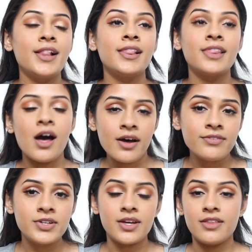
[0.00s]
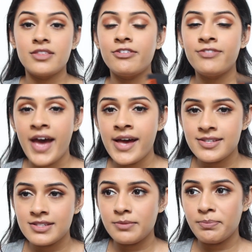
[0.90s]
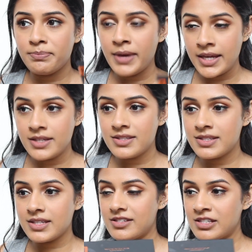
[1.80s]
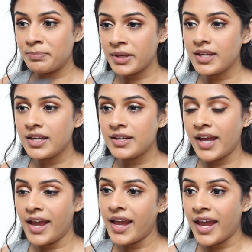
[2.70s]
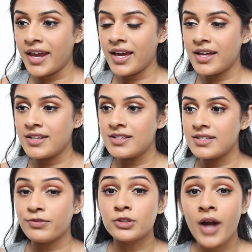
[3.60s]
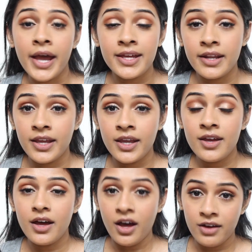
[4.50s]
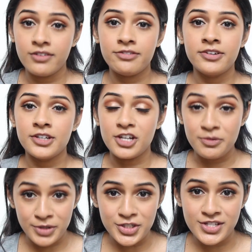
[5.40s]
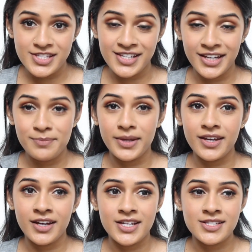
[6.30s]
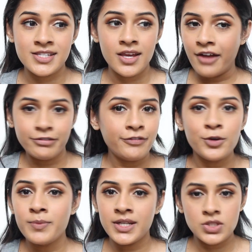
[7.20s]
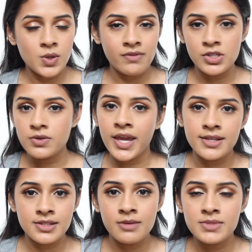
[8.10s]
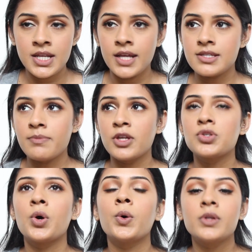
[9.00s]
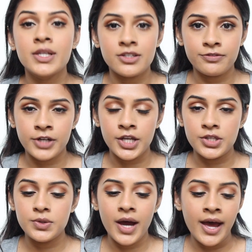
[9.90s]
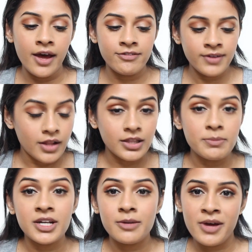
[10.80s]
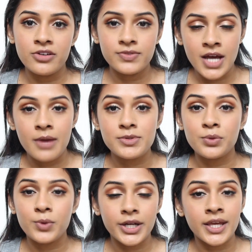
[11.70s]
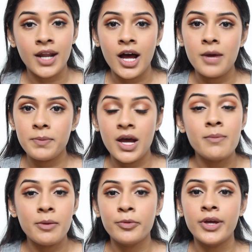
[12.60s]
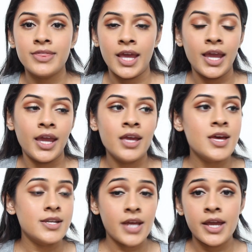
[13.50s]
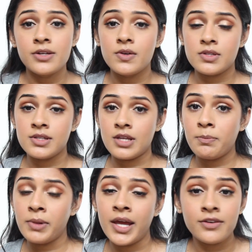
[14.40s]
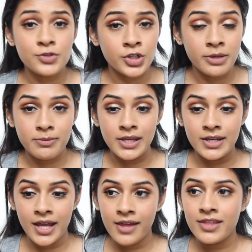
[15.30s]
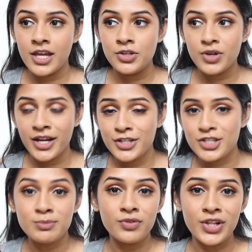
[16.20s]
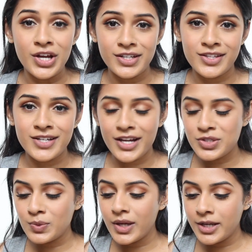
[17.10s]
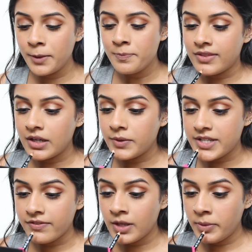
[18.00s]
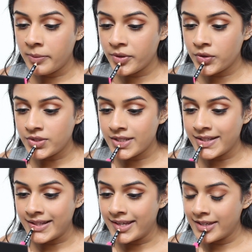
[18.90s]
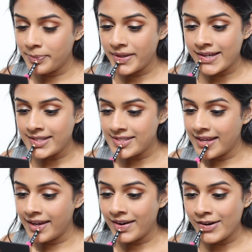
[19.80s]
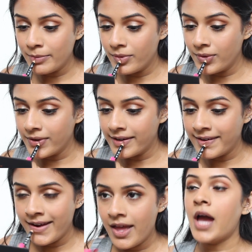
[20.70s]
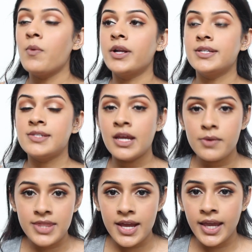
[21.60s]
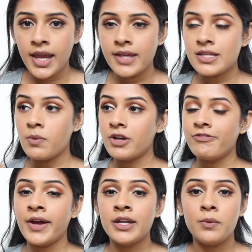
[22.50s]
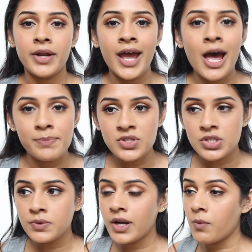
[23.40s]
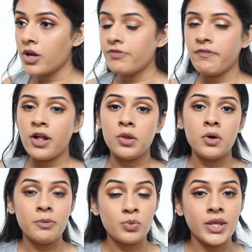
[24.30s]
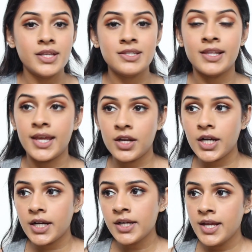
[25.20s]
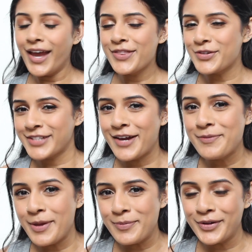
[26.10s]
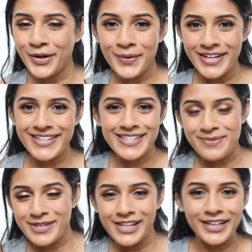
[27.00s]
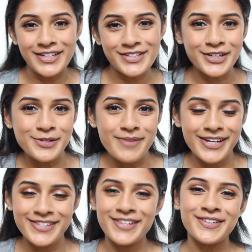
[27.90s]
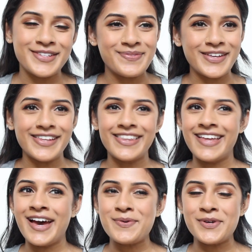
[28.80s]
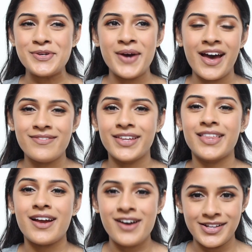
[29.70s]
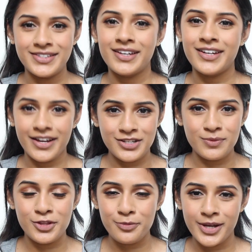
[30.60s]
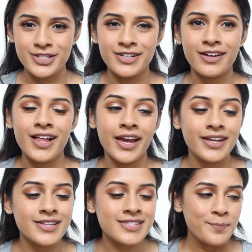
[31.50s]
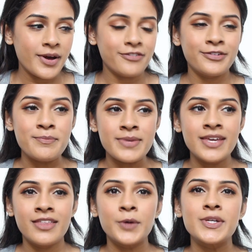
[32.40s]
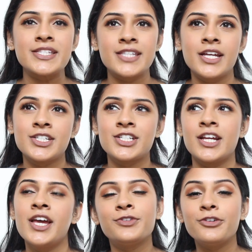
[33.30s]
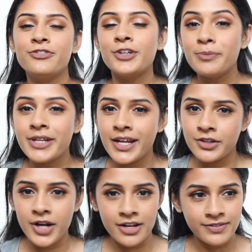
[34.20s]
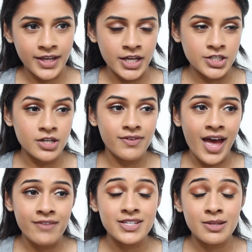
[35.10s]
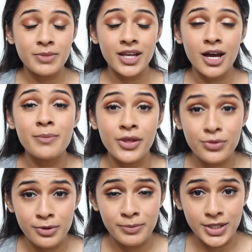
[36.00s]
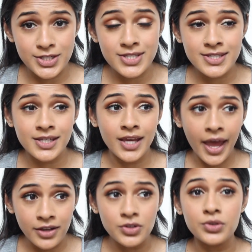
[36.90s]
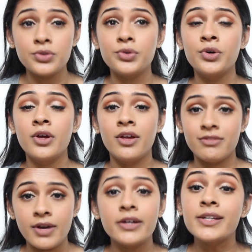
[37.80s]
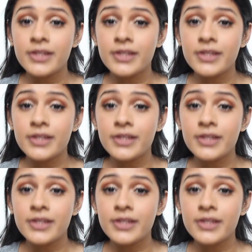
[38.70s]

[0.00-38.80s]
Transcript: loved the fast-paced speed and variety of emergency, because every few minutes you have a new case comes in and something totally different. You have a limited amount of time to work it up, come up with a diagnosis, a plan of treatment, and then you kind of just move along to the next one. There were definitely people who didn't like it because they are more, I want to stay with that case, I want to find out what happens to it, I want to follow up weeks later. And those kind of people go into something like internal medicine or something like that, where you have like that constant connection with your patient and clients. But for me, there was such fulfillment and gratification of having something come in through emergency and you very